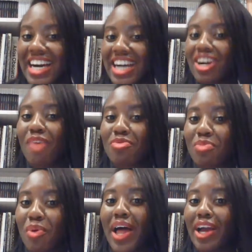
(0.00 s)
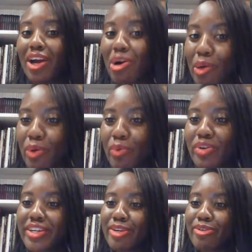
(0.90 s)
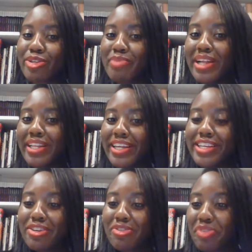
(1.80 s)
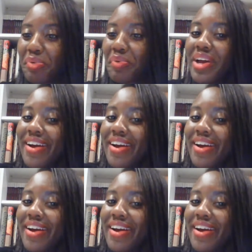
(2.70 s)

uncomfortable, like, oh, you were smelly in the interview,